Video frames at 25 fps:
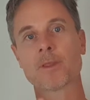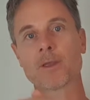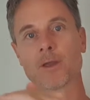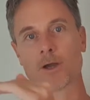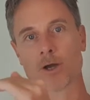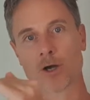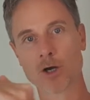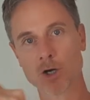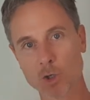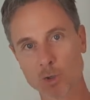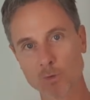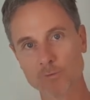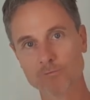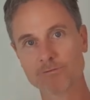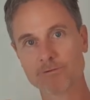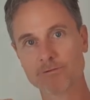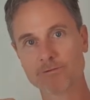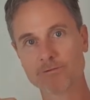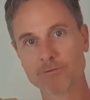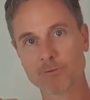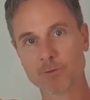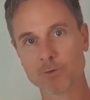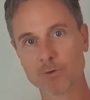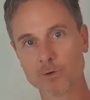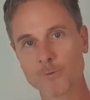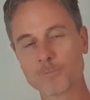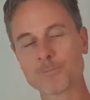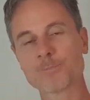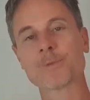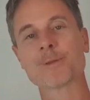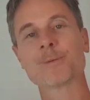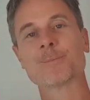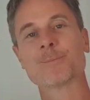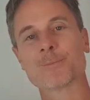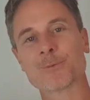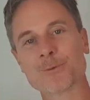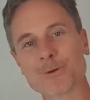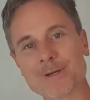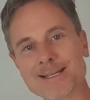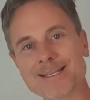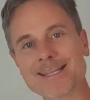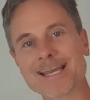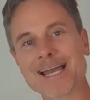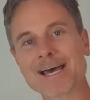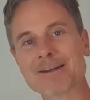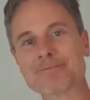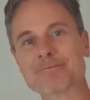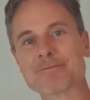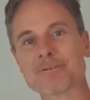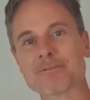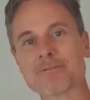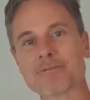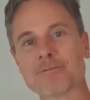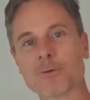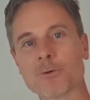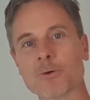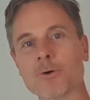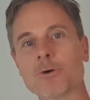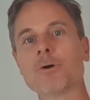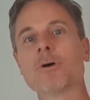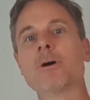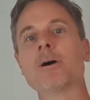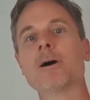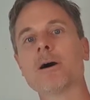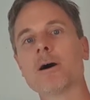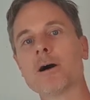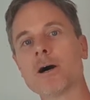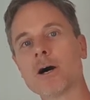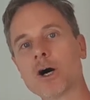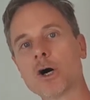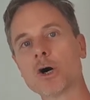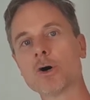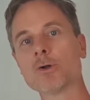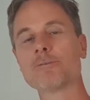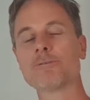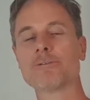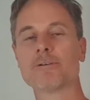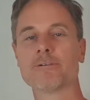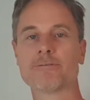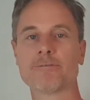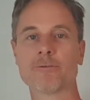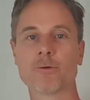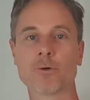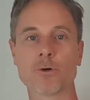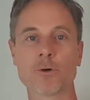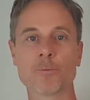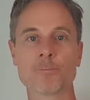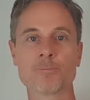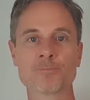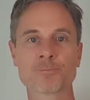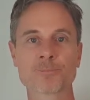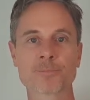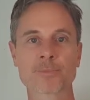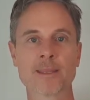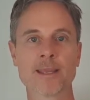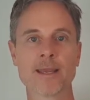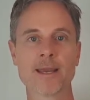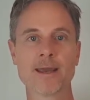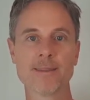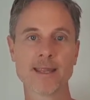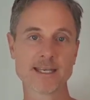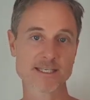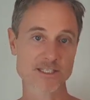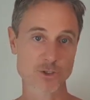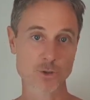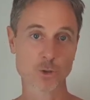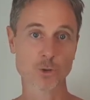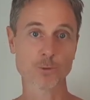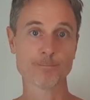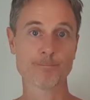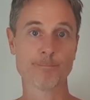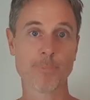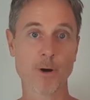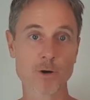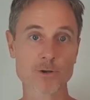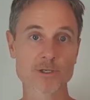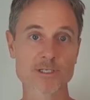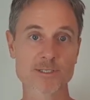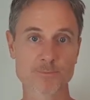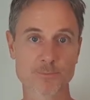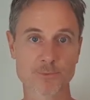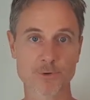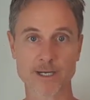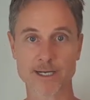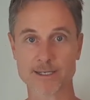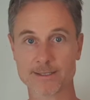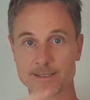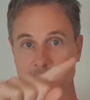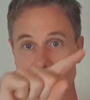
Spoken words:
hold for 4, breathe out for 4, hold for 4. That's called box breathing,